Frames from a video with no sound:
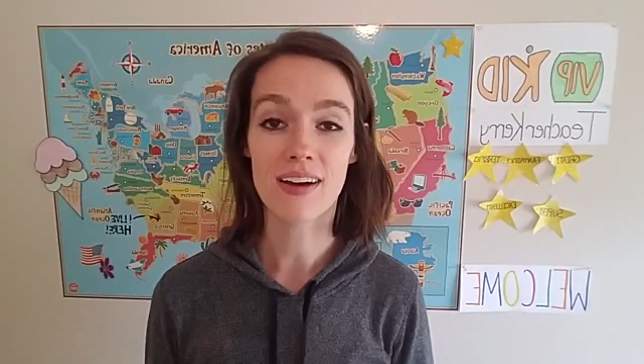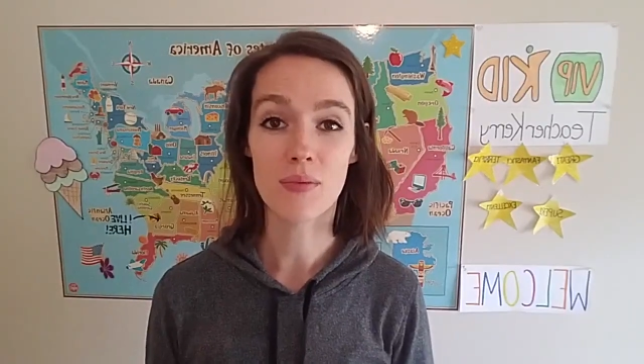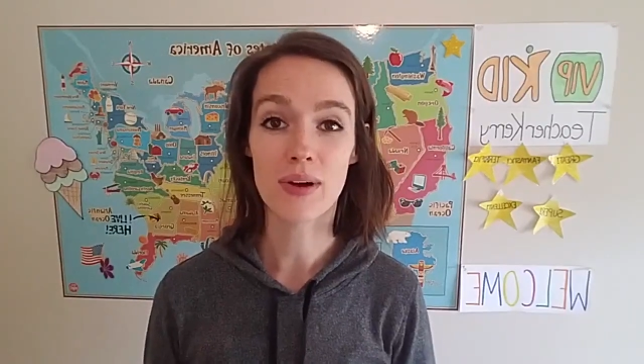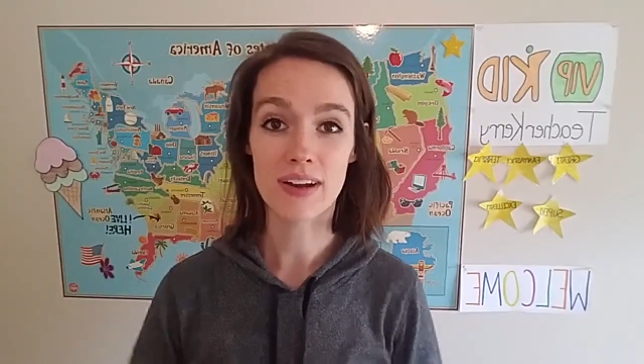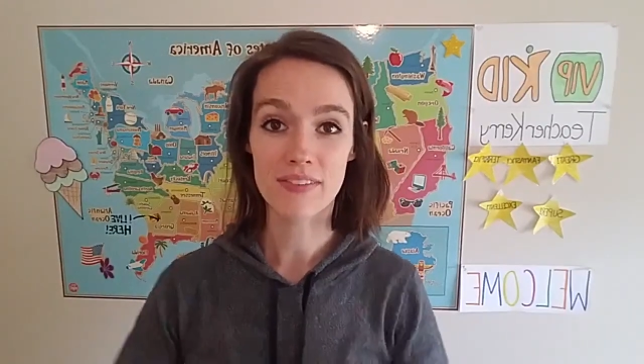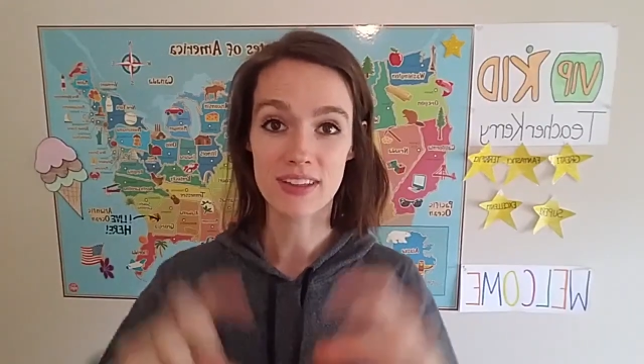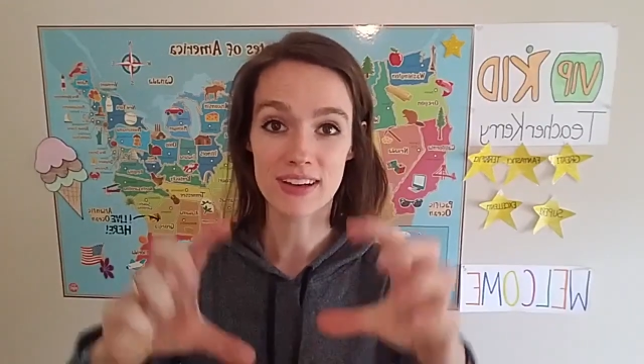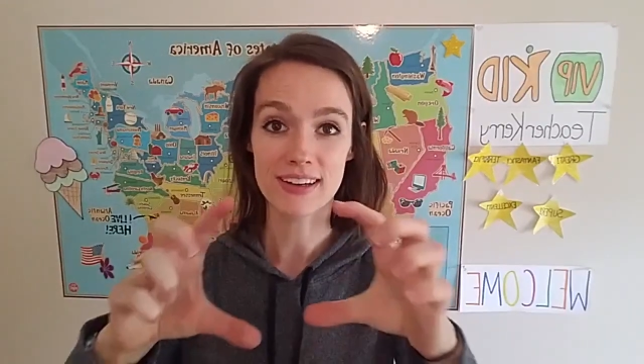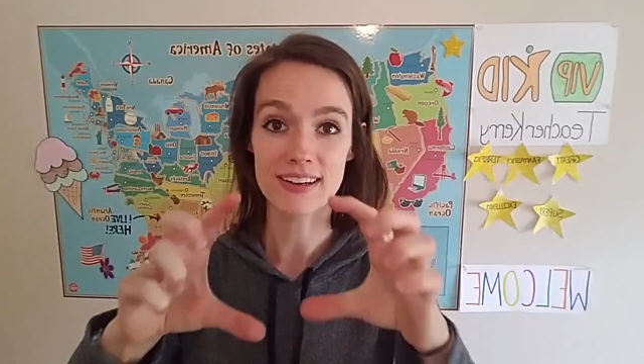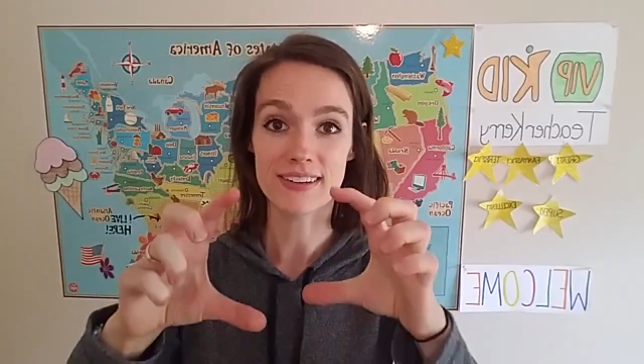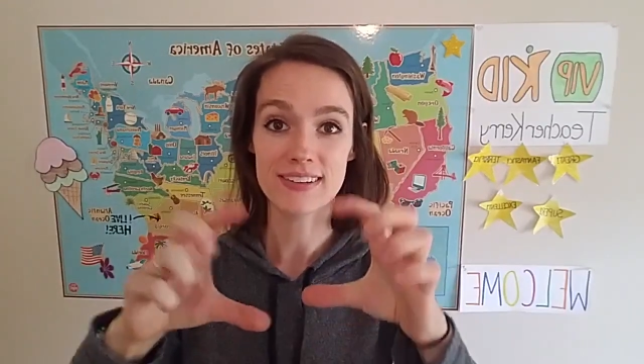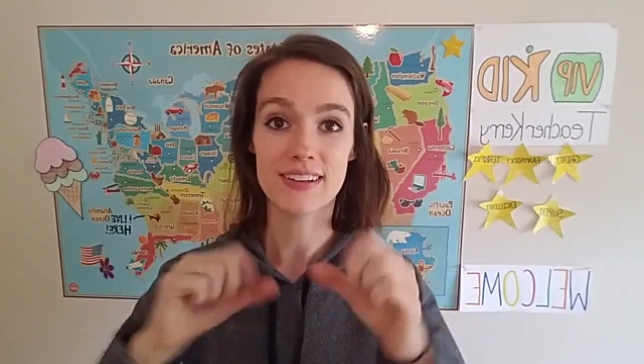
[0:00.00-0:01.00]
one of the
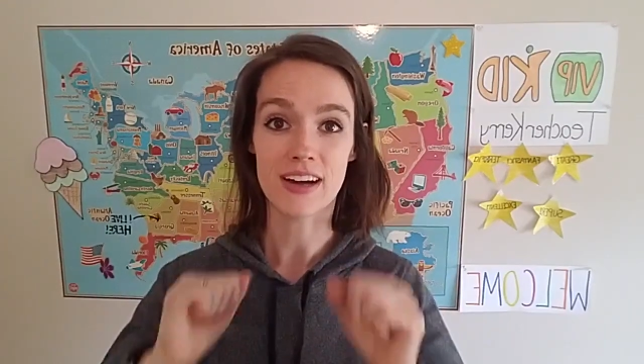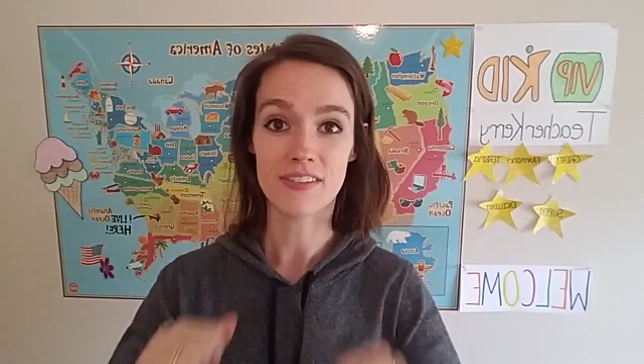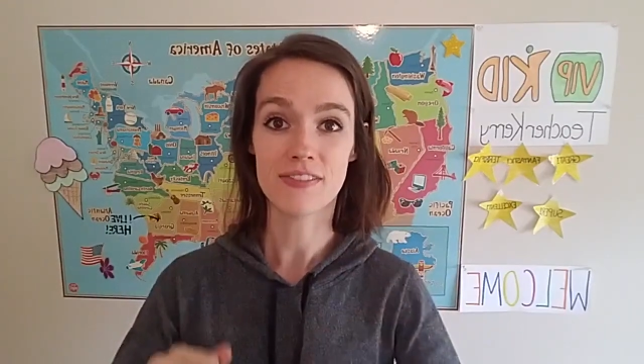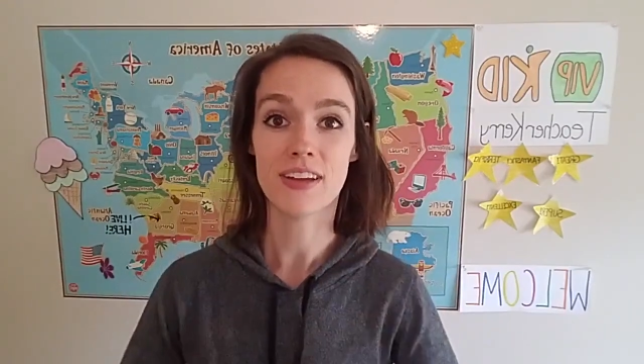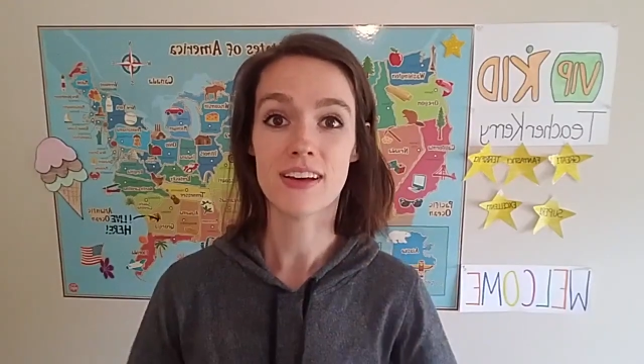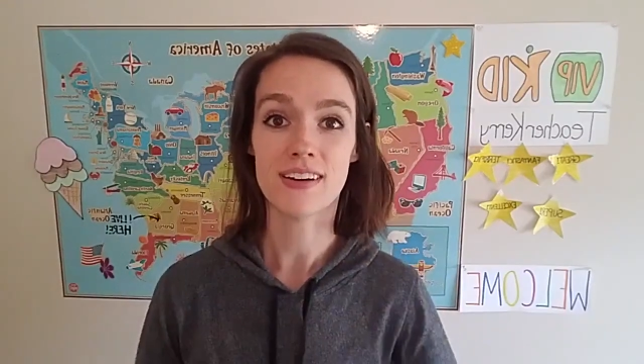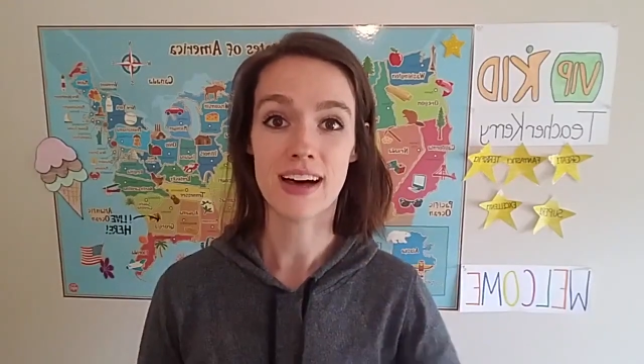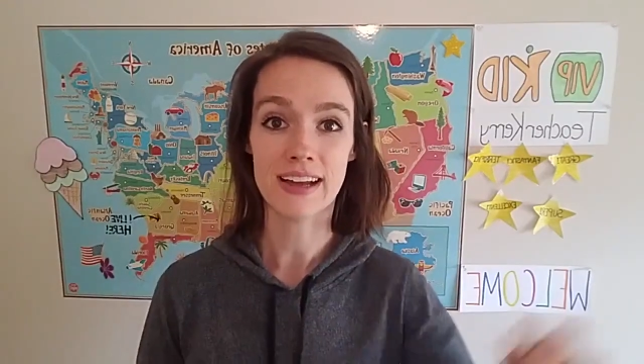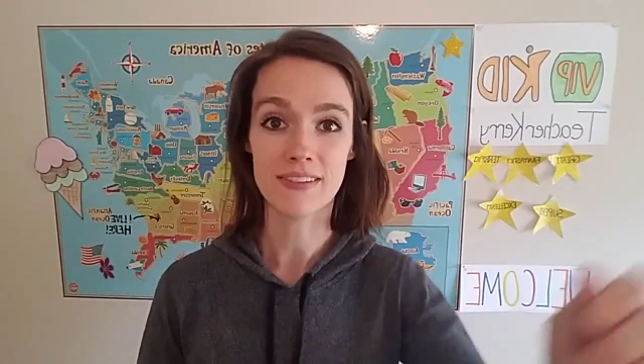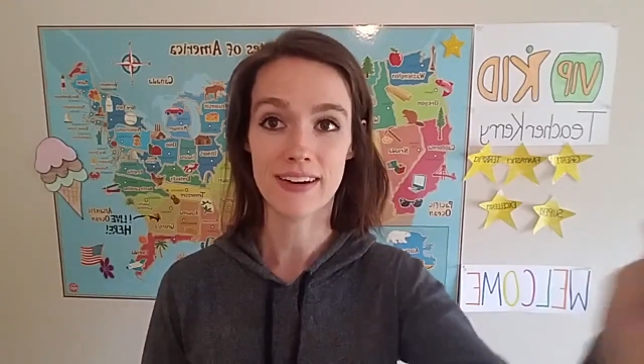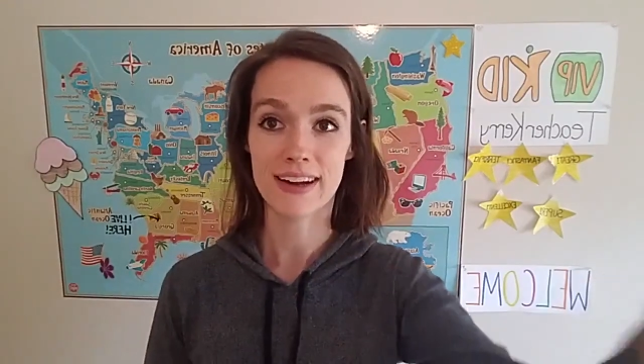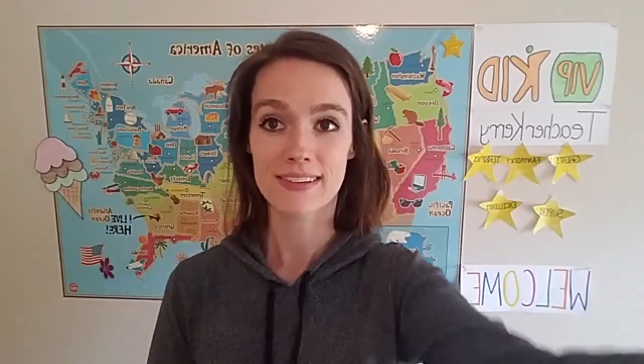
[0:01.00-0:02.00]
little selfie light
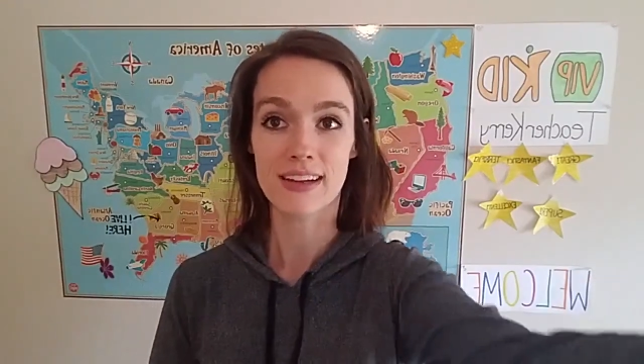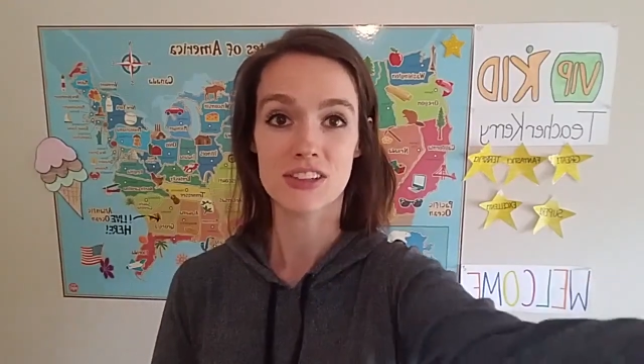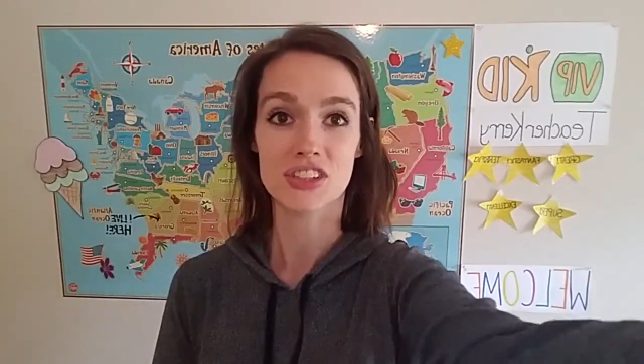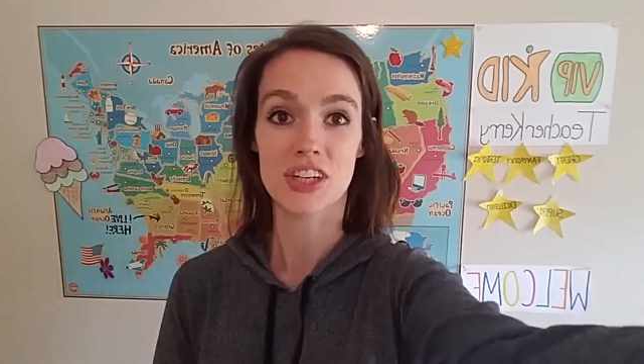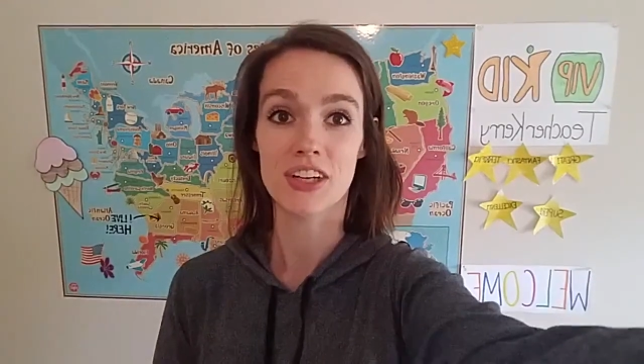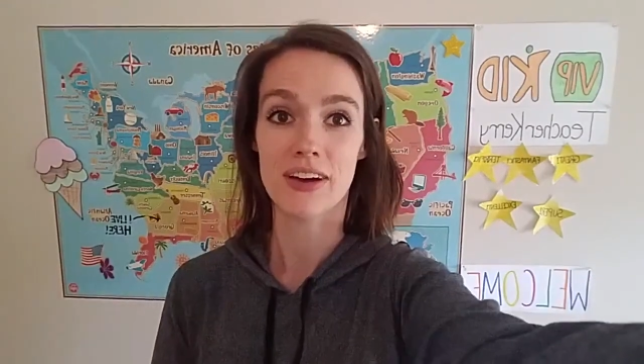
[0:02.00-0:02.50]
rings. I'll show you.